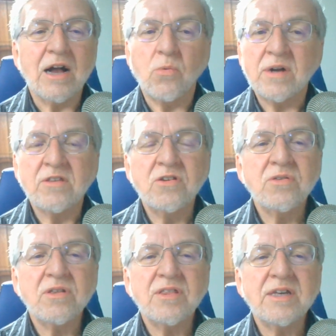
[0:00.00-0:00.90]
I want to
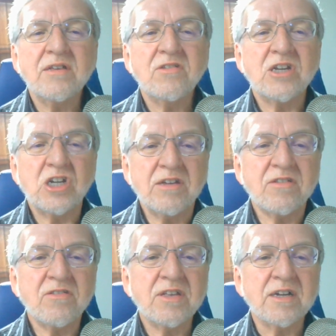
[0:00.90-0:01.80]
do the things that
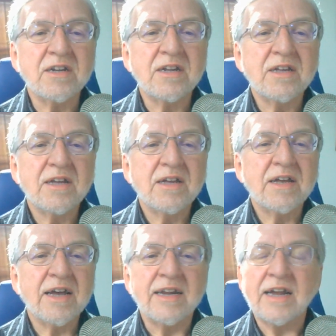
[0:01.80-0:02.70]
Jesus did
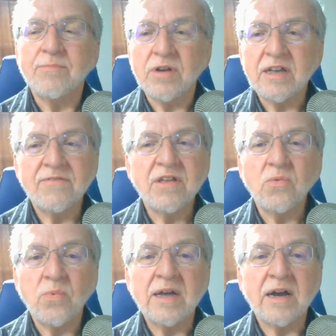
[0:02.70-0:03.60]
and I believe
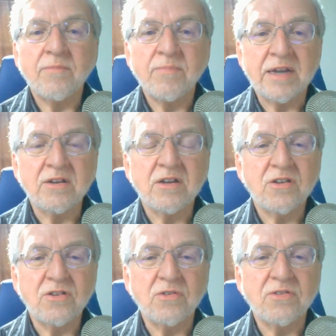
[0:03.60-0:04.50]
that we are meant
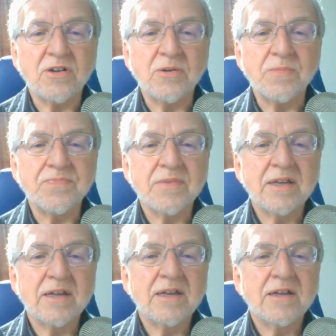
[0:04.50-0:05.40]
to do so.
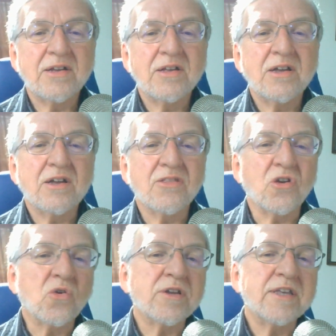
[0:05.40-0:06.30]

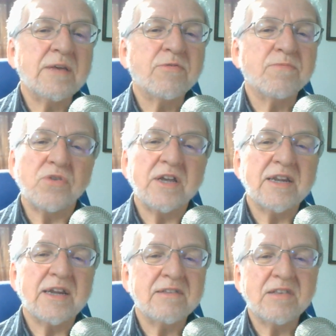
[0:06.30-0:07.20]
The Lord keeps
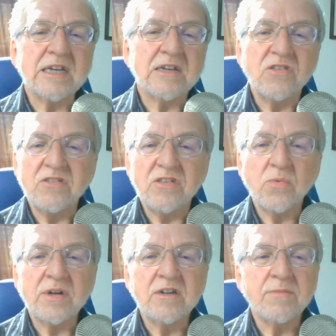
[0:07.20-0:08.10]
bringing Isaiah
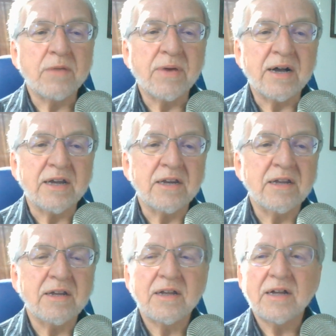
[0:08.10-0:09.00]
61 to my
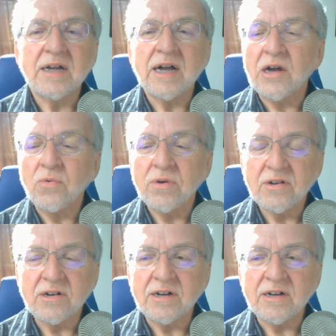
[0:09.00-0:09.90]
mind. Our
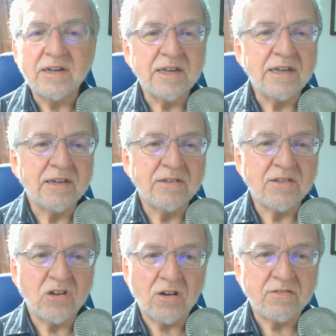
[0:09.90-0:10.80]
God
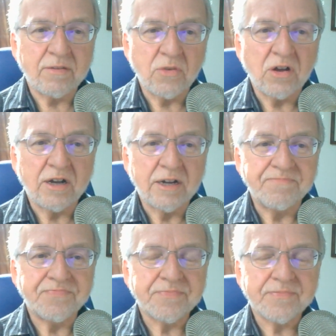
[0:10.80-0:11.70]
is an awesome God.